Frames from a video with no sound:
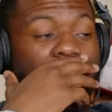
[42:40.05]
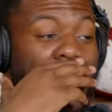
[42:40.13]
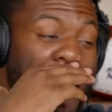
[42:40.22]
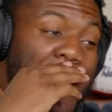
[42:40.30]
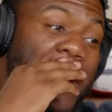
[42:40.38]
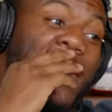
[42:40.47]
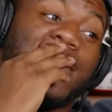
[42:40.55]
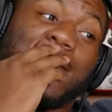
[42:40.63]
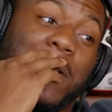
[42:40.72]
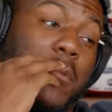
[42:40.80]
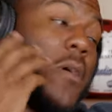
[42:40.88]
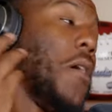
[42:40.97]
you know,
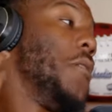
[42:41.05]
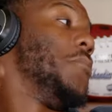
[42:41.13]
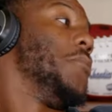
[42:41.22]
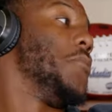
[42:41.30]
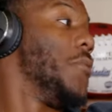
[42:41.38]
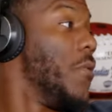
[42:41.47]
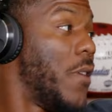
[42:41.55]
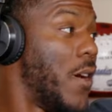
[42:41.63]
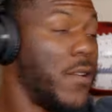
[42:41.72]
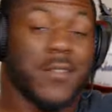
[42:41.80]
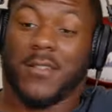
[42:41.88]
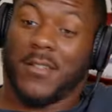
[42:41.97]
to be honest with you, you know, I
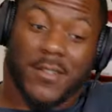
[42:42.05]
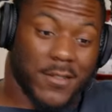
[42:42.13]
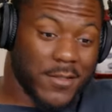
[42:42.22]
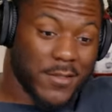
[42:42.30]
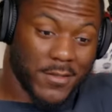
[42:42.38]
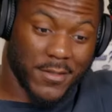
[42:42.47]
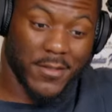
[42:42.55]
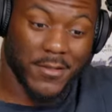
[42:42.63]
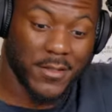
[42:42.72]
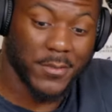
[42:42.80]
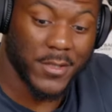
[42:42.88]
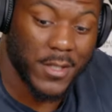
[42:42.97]
had to go,
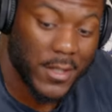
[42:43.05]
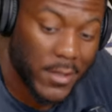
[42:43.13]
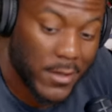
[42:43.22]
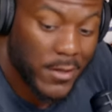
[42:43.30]
hey.